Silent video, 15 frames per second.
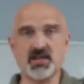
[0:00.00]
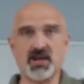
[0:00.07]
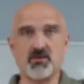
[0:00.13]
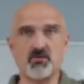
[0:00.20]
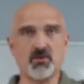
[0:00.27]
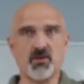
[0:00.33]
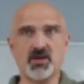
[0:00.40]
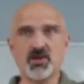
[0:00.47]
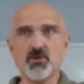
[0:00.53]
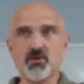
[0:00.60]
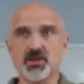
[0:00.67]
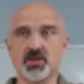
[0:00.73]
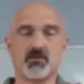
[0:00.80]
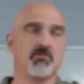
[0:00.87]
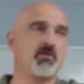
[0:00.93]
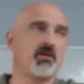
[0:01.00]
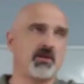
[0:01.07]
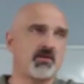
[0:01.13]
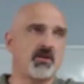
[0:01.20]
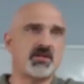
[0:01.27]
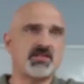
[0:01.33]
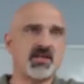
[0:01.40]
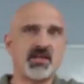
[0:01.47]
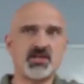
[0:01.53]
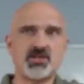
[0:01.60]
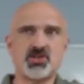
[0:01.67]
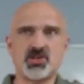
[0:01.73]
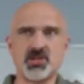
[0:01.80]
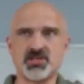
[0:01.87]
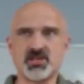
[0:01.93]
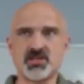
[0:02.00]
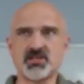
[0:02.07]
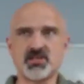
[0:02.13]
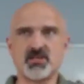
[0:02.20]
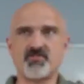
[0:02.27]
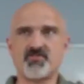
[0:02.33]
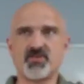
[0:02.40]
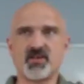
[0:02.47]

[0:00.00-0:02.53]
Now what do I do with it? Well, I take it to Jesus.